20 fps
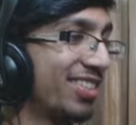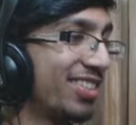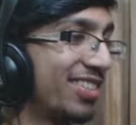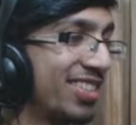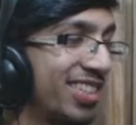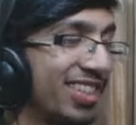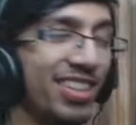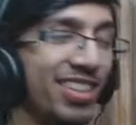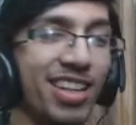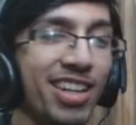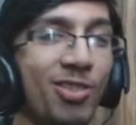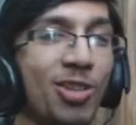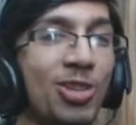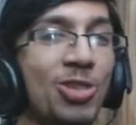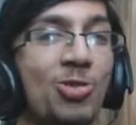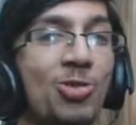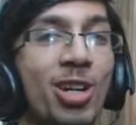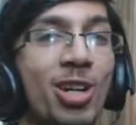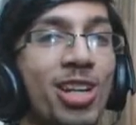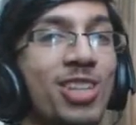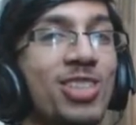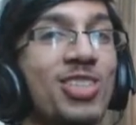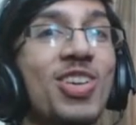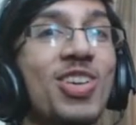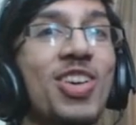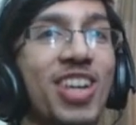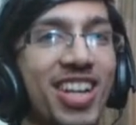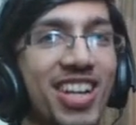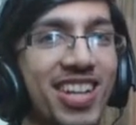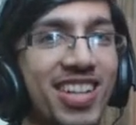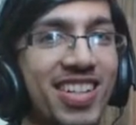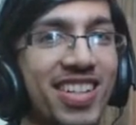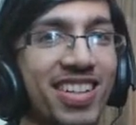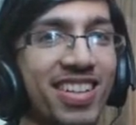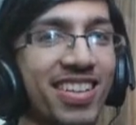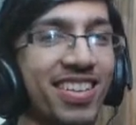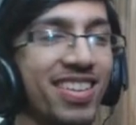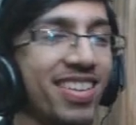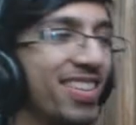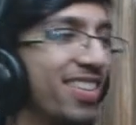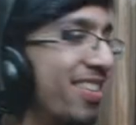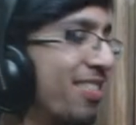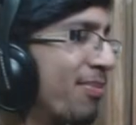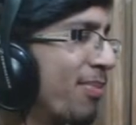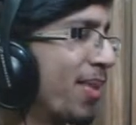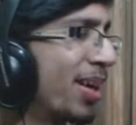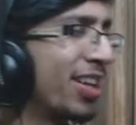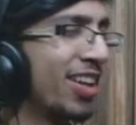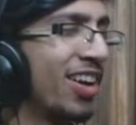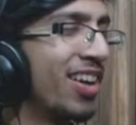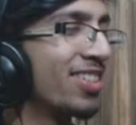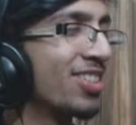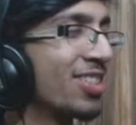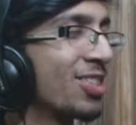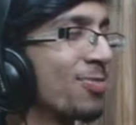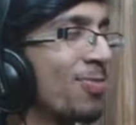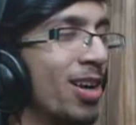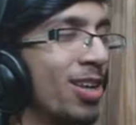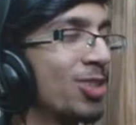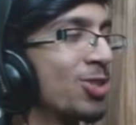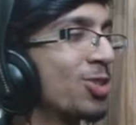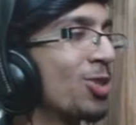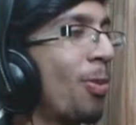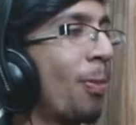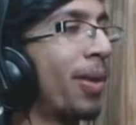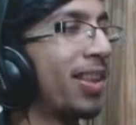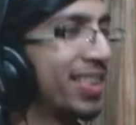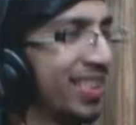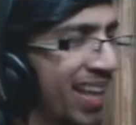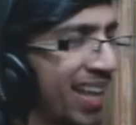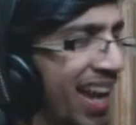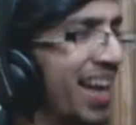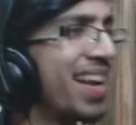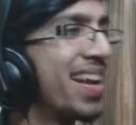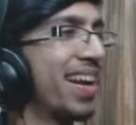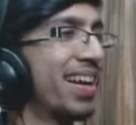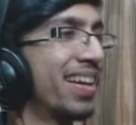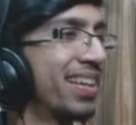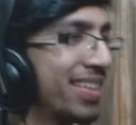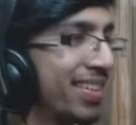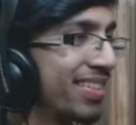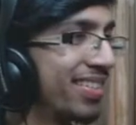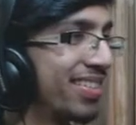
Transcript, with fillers: See, it was working so good. My god, this part is so pathetic.